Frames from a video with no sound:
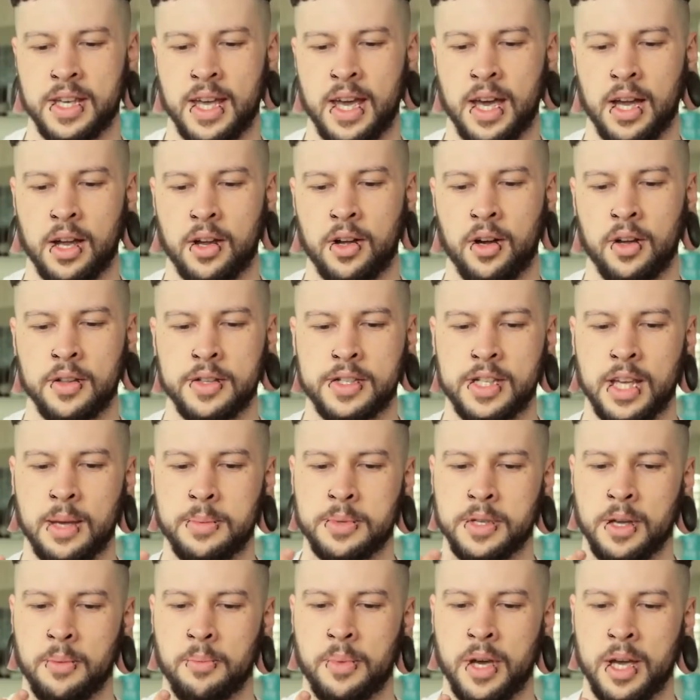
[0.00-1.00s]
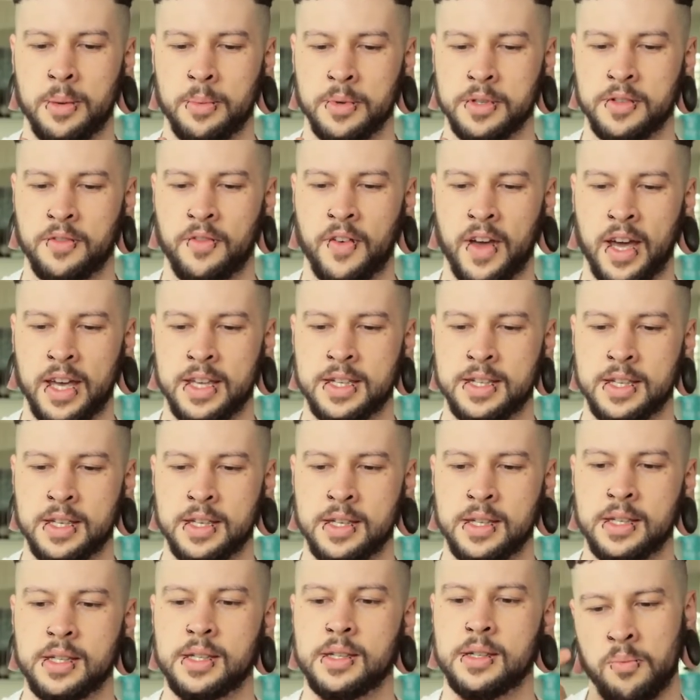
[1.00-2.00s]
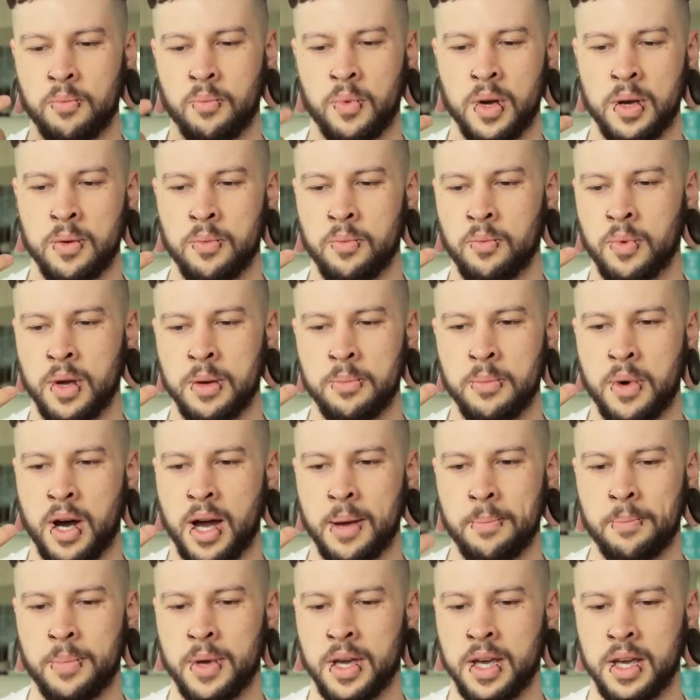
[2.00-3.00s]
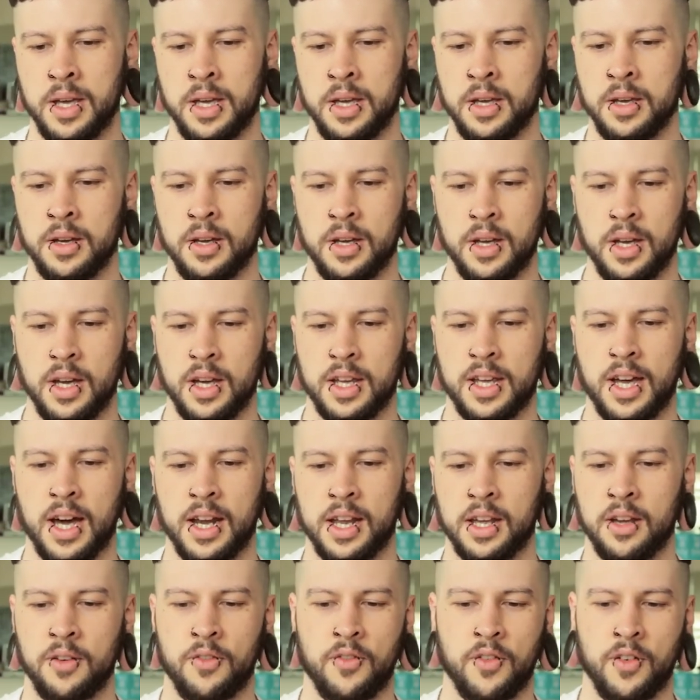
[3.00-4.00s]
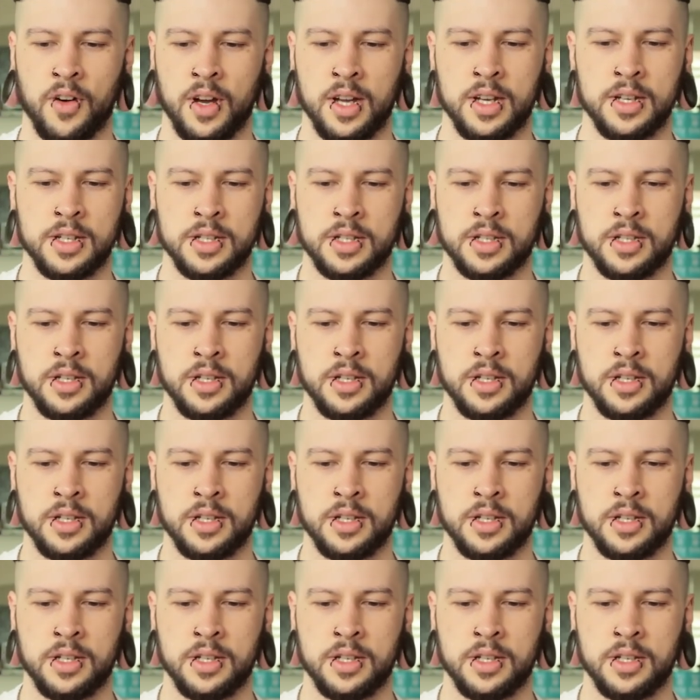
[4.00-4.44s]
out concepts on people's faces. We might be cutting a fringe